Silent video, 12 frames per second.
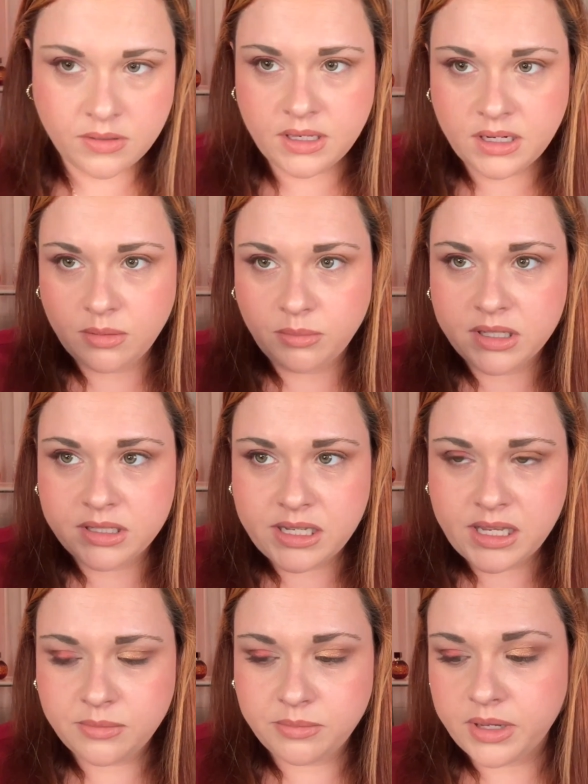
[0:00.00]
And then I'm going to
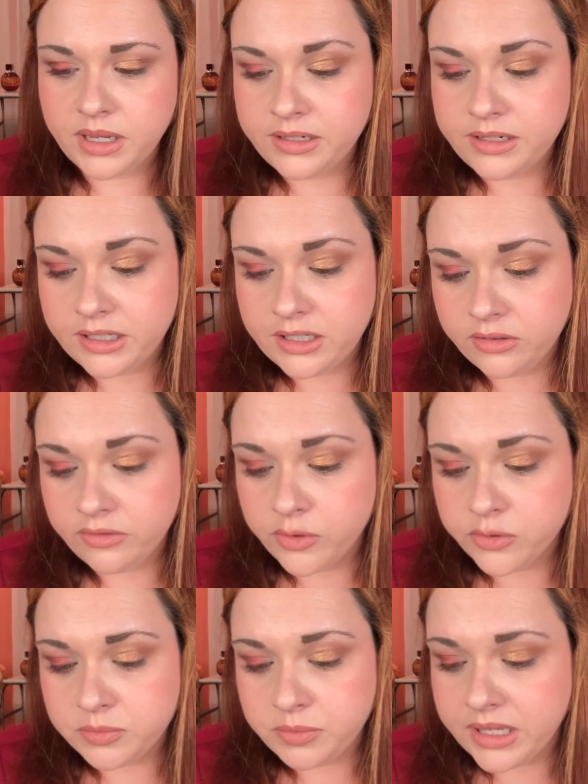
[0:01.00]
take my Nikki
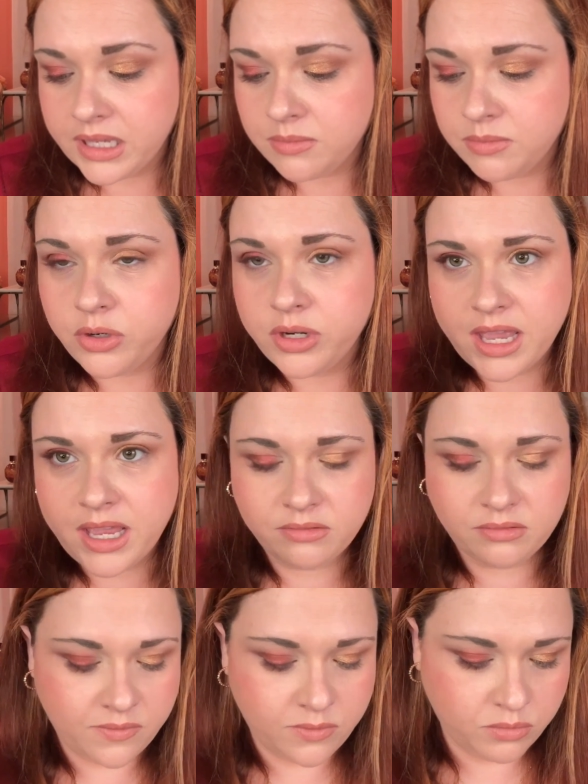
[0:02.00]
LaRose BK Beauty
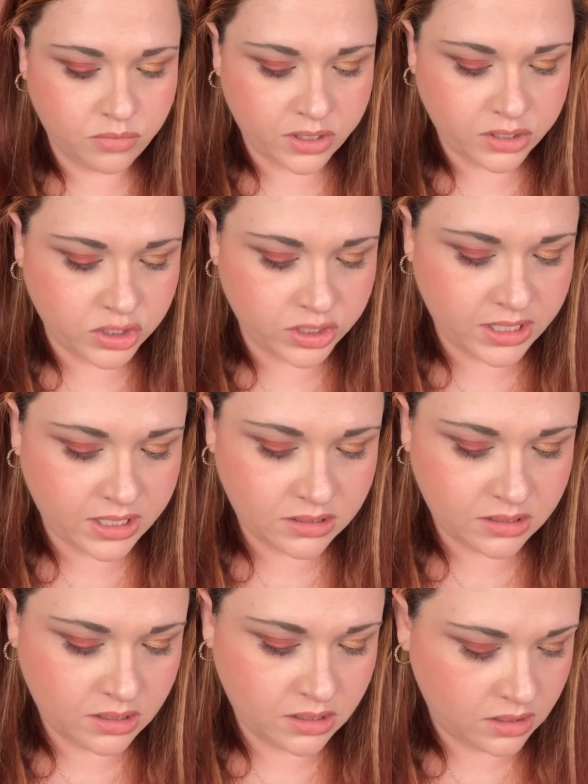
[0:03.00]
N11 brush again.
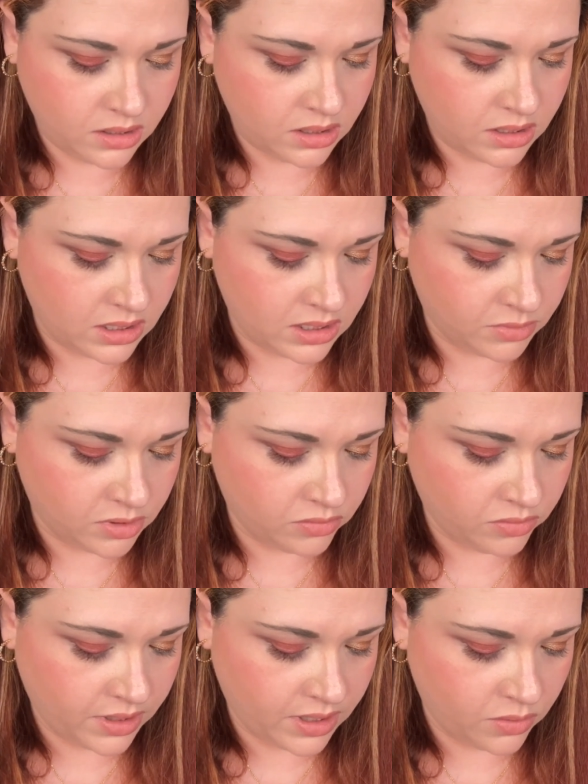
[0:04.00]
And I'm going to
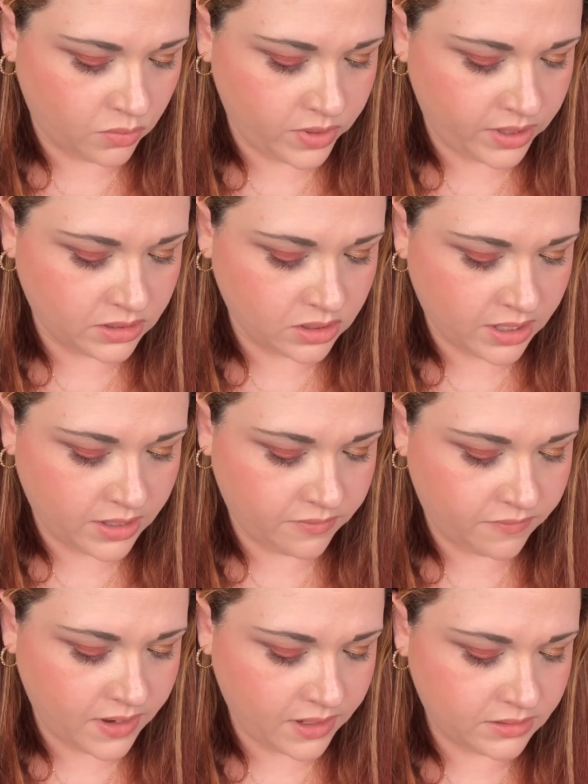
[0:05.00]
create a winged eye
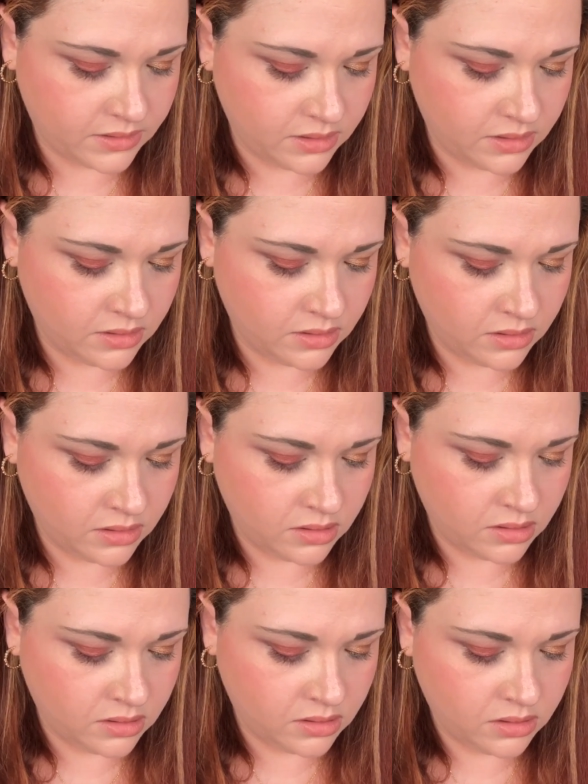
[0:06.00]
effect
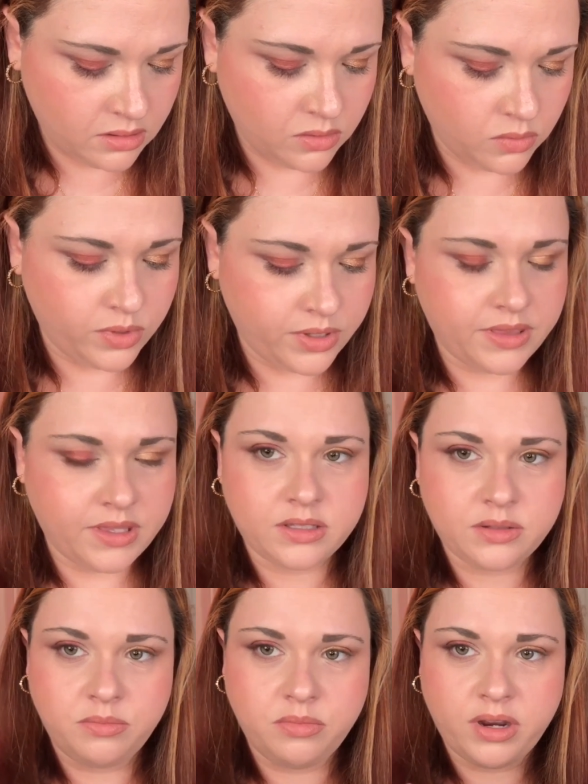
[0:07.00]
with
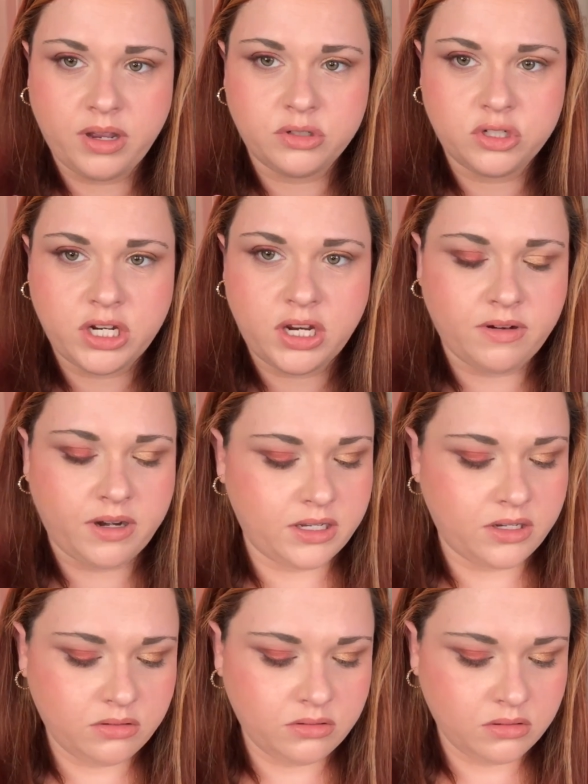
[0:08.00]
this brown shade right here.